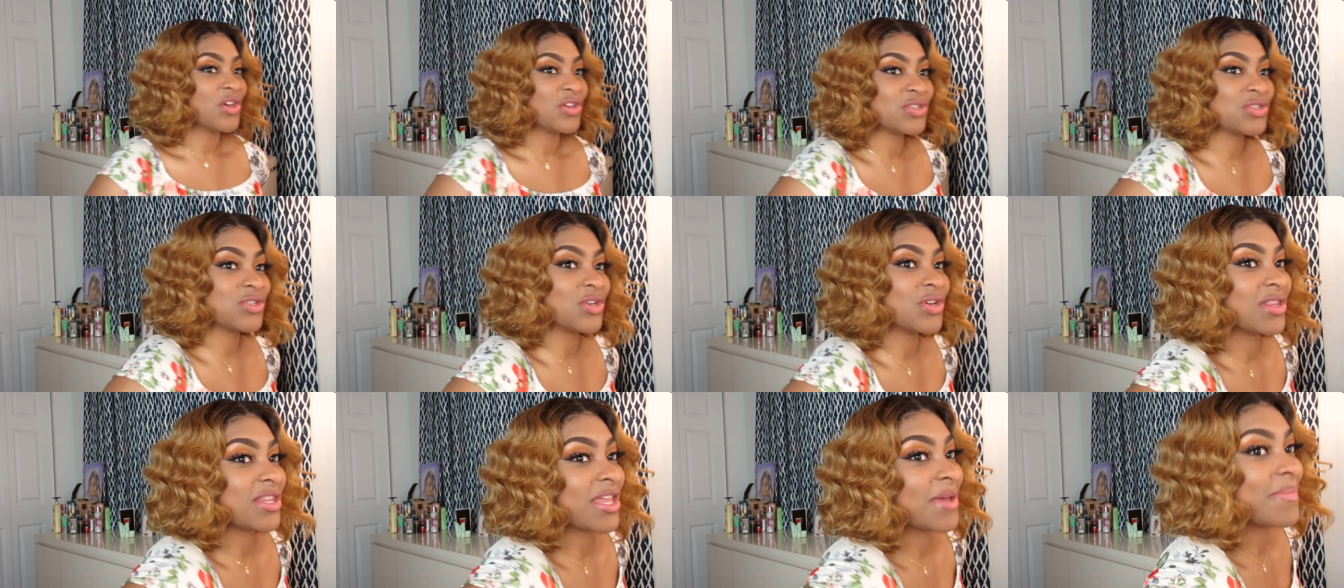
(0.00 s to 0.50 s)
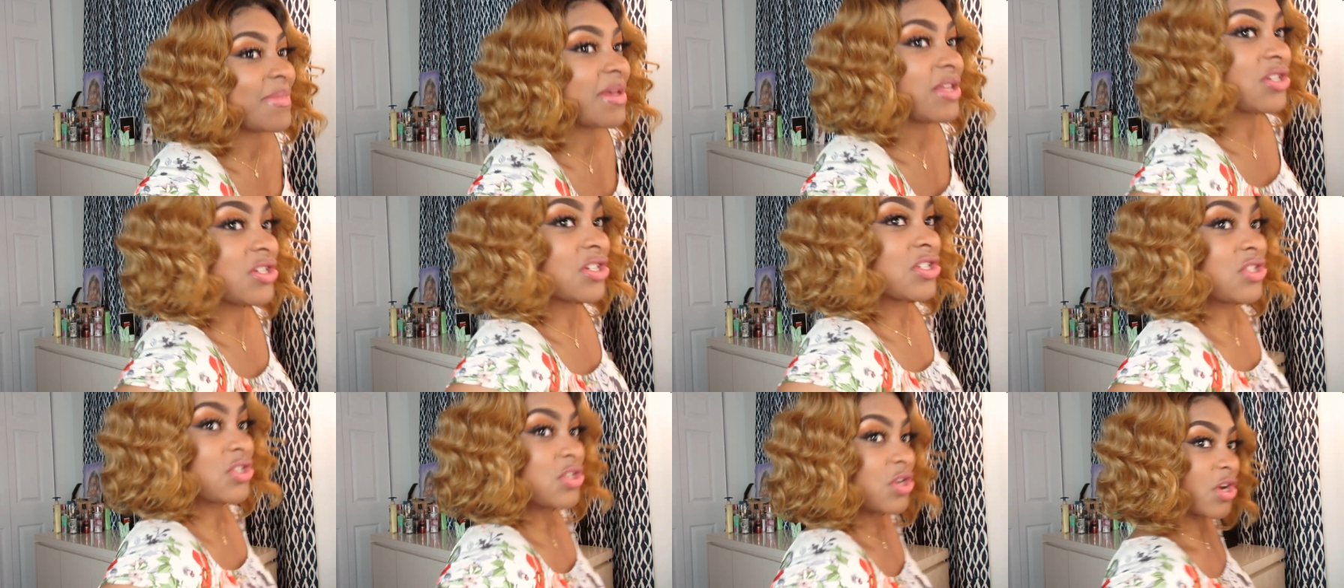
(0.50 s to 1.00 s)
So let me
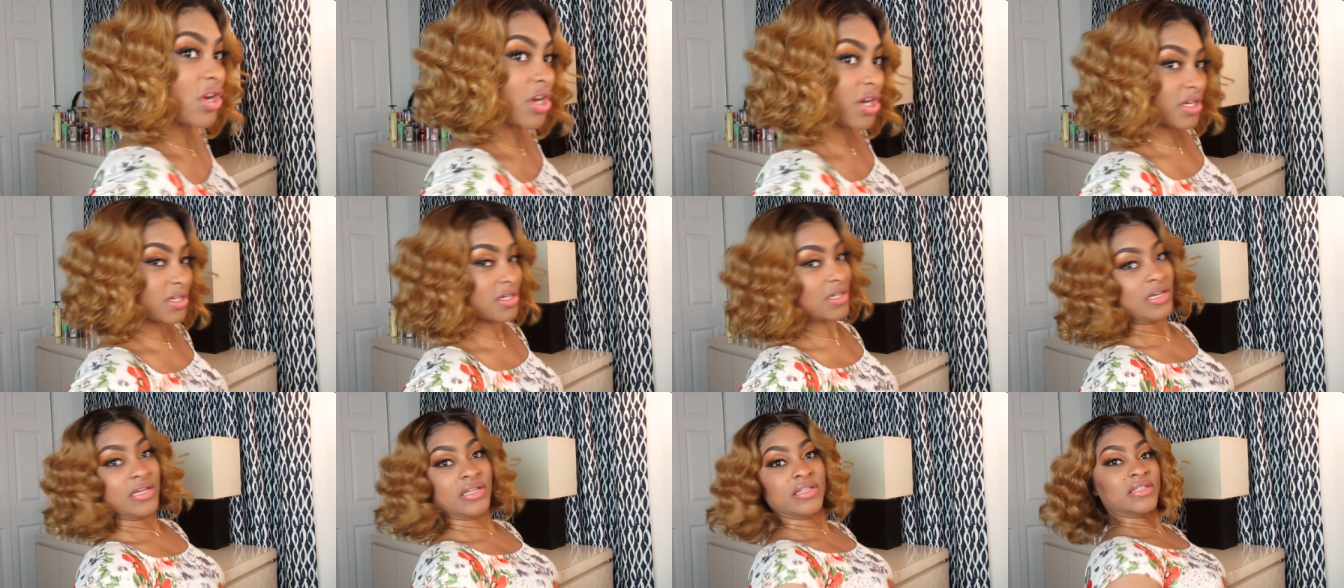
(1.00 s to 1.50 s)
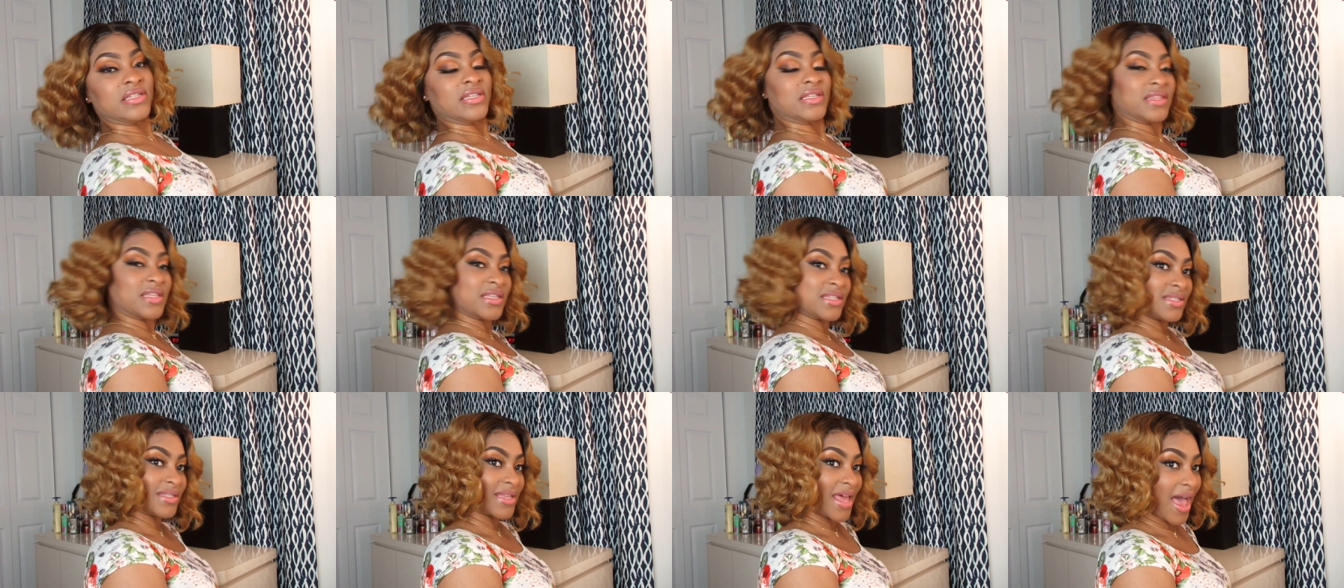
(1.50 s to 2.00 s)
just turn to
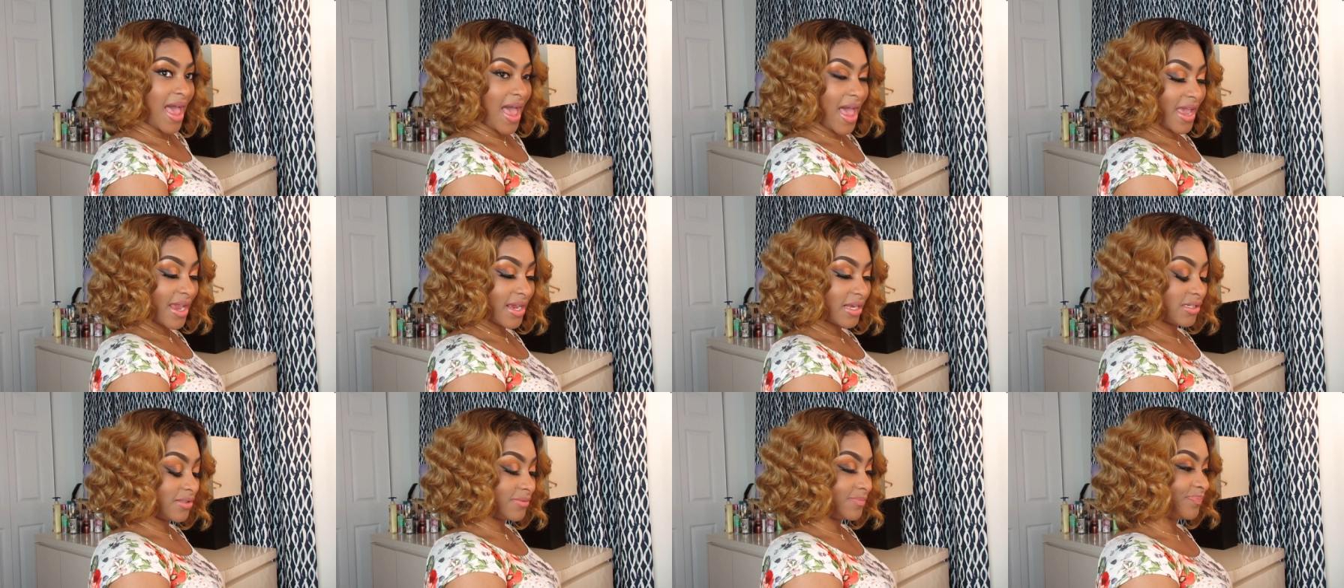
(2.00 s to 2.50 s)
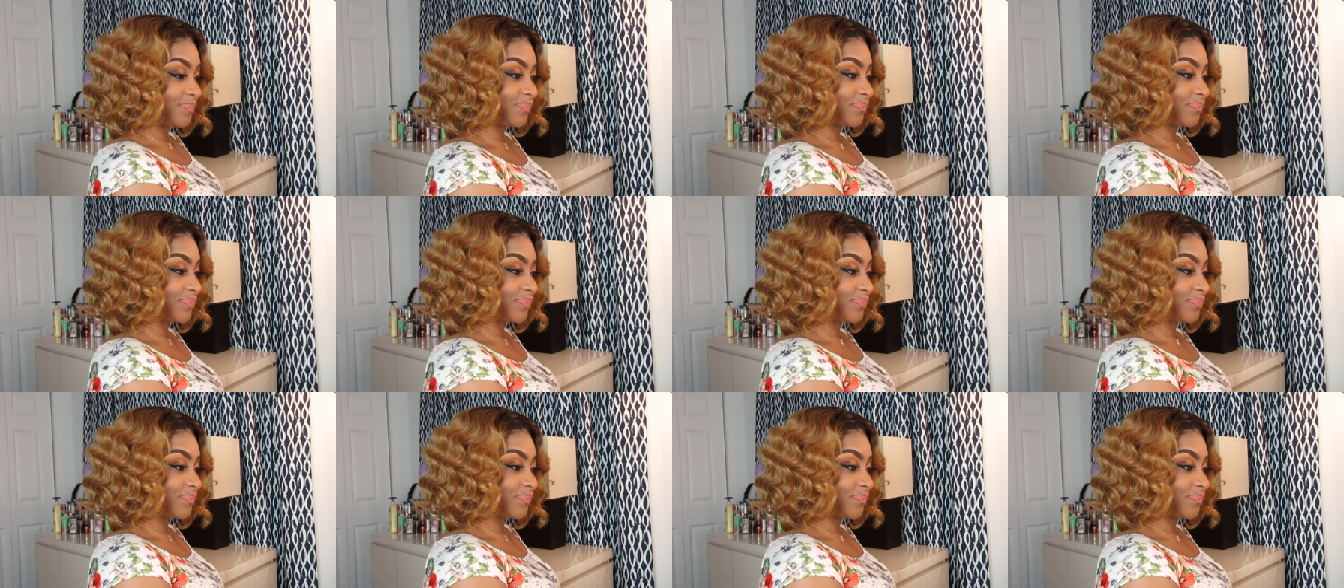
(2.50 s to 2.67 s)
the side